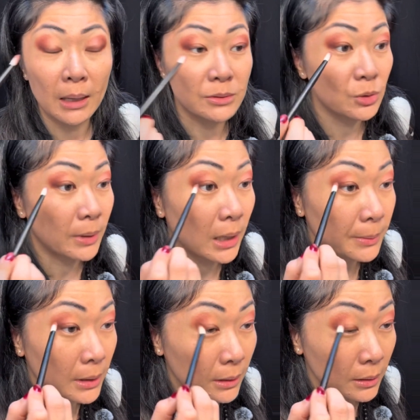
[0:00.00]
super
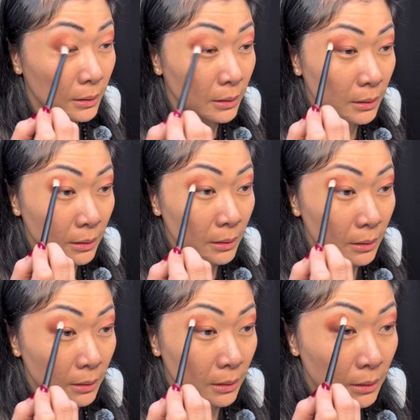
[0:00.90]
happy
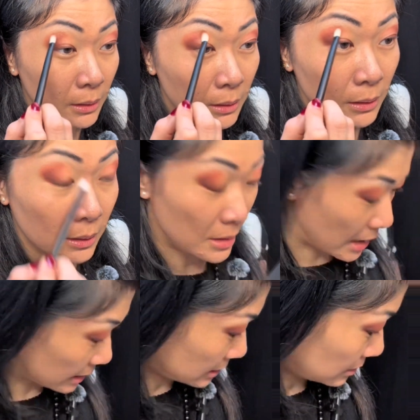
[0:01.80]

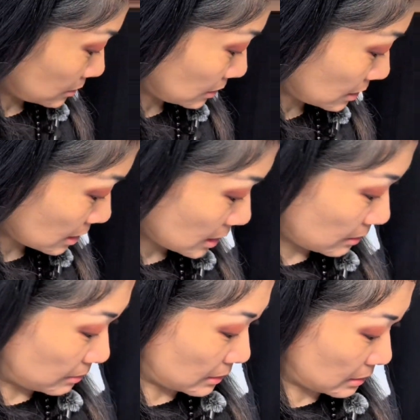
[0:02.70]
that
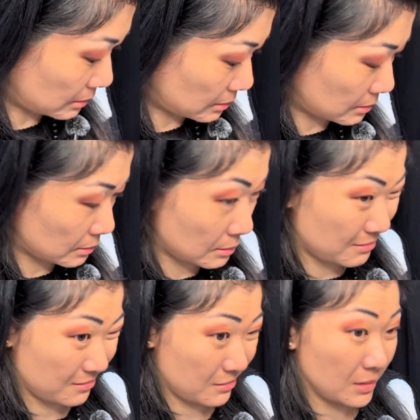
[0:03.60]
I'm
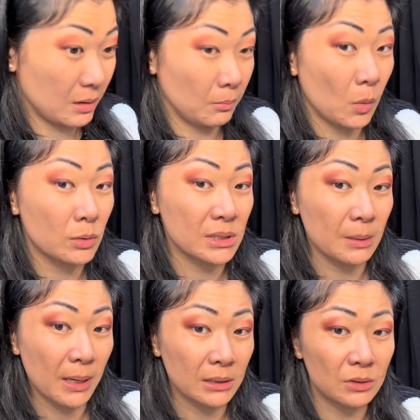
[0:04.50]
mostly
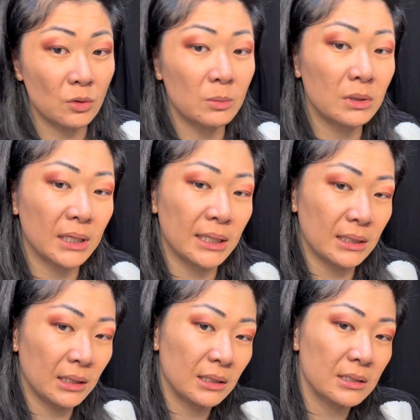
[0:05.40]
back to normal. Like
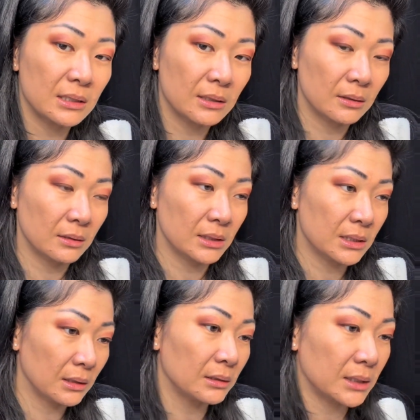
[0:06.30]
it's a
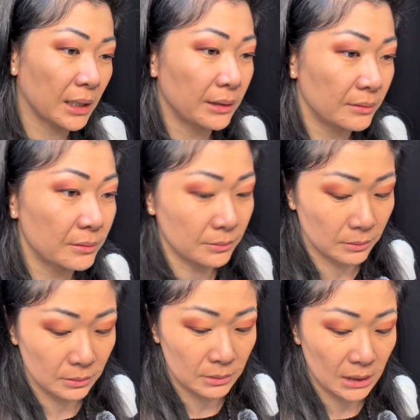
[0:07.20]
little tight
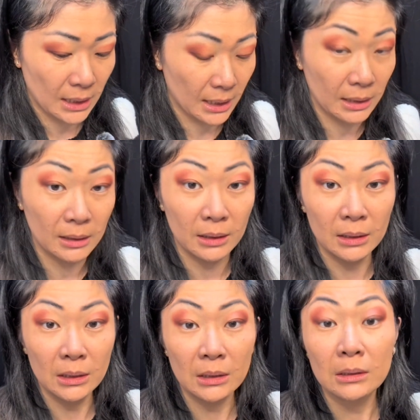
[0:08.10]
today.
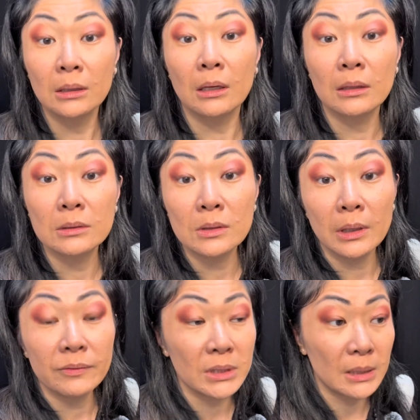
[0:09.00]
So I
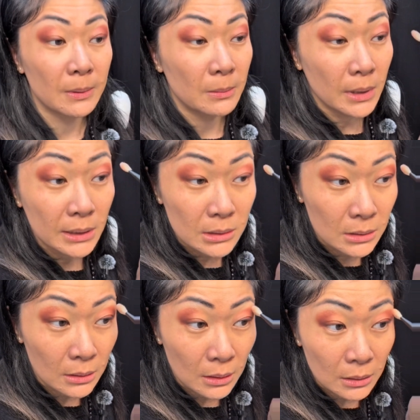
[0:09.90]
have to keep in mind to
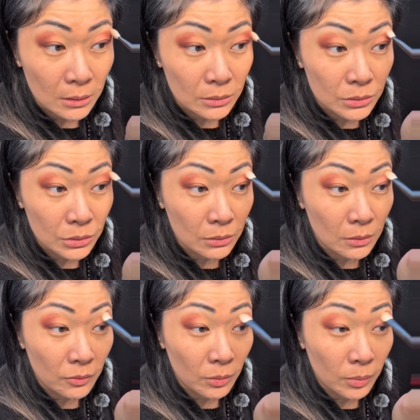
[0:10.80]
not go too
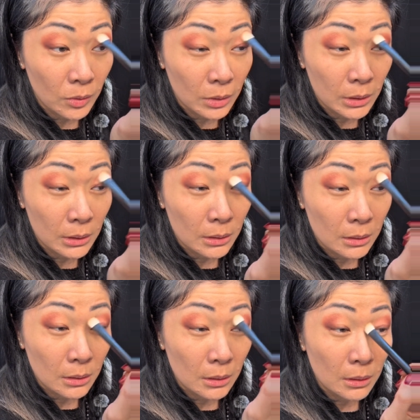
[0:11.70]
overboard
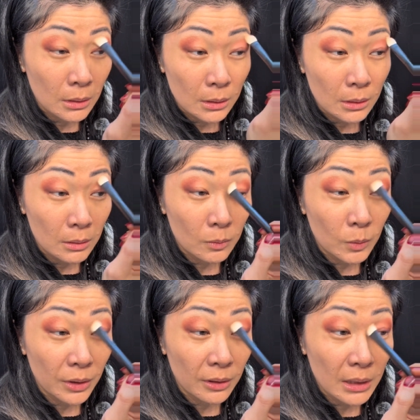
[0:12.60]

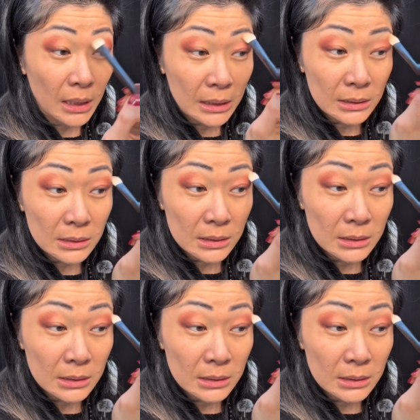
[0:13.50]
with things.